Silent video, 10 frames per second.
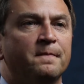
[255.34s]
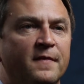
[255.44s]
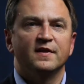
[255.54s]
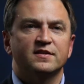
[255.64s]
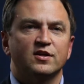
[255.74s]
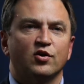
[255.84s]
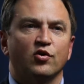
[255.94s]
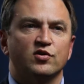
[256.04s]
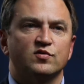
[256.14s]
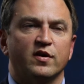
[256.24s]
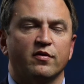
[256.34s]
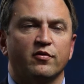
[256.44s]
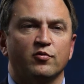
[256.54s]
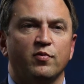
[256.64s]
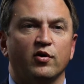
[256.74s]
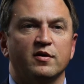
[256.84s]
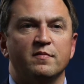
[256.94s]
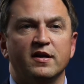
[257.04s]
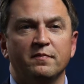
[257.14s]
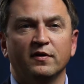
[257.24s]
This occurs when a third party
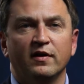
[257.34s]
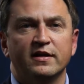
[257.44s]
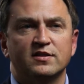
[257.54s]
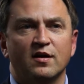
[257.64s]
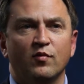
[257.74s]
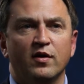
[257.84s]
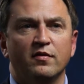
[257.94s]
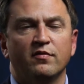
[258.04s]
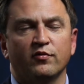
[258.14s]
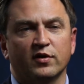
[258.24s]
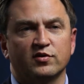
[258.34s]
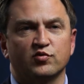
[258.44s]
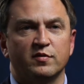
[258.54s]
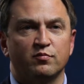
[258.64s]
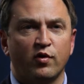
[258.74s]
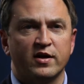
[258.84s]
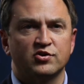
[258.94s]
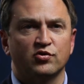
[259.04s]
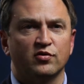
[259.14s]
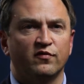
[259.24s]
manipulates someone through extreme
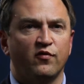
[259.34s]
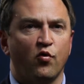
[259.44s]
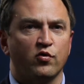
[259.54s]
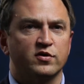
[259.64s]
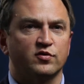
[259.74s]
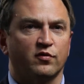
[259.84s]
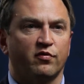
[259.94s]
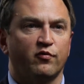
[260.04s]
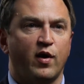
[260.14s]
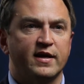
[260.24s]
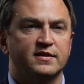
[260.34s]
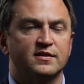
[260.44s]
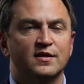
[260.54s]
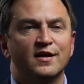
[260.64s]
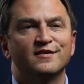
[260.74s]
pressure, force, or threats